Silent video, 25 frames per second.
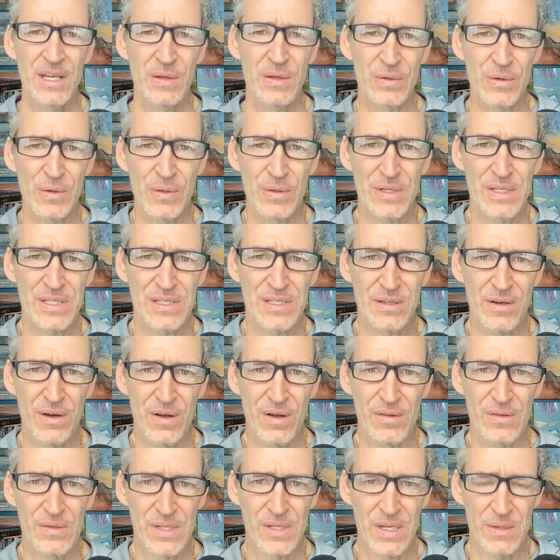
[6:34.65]
You can go listen to
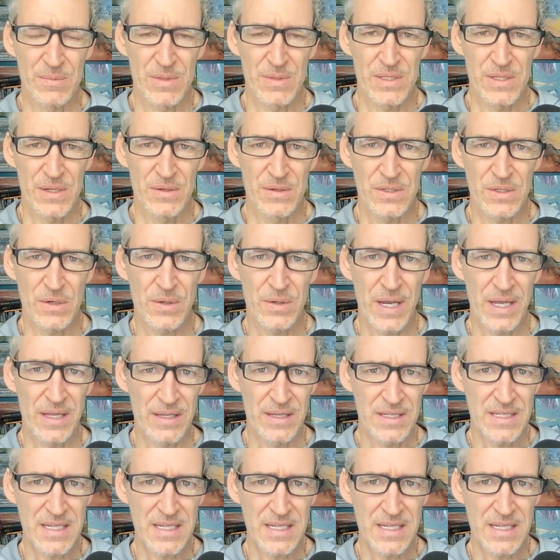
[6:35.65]
all those episodes. Okay,